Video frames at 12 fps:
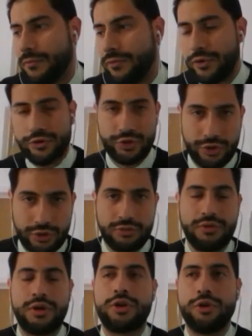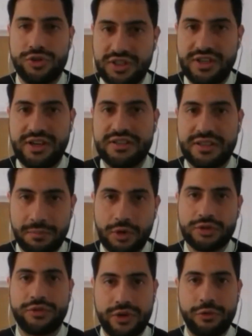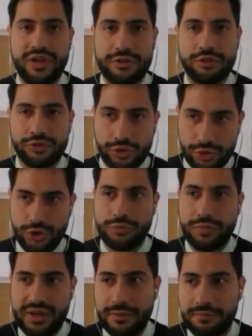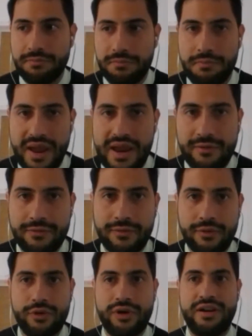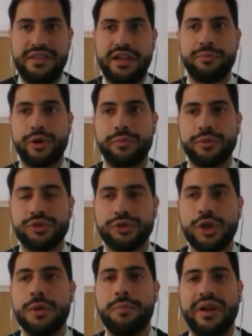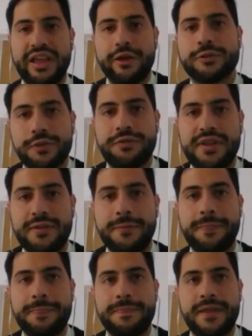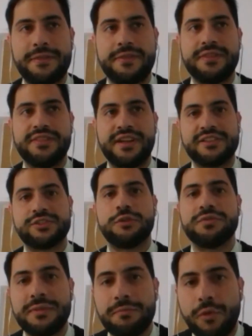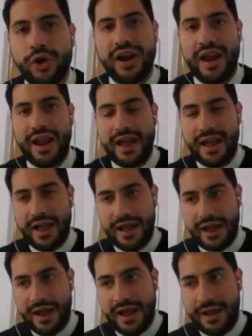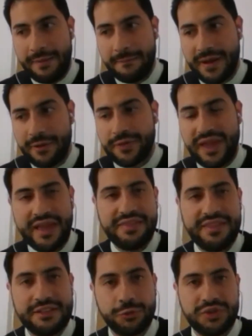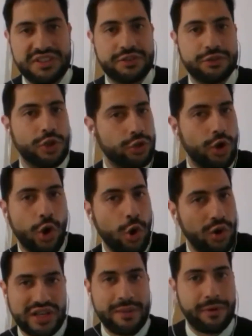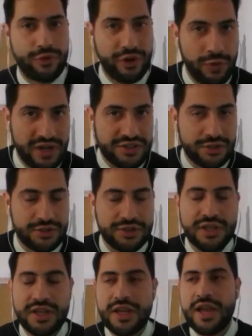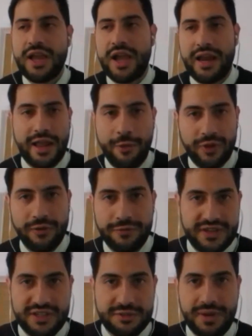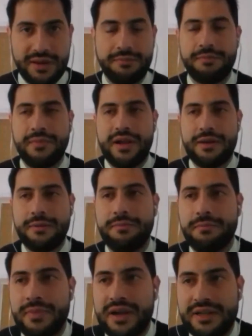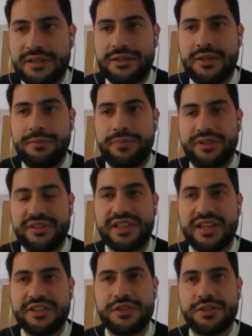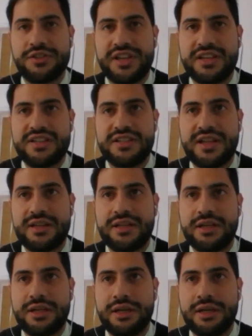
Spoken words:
for sure, considering that most of regulation should be made for ethical purposes. But I also think that there's something more about ethics, which is not only about regulations. And I will finish my presentation on saying that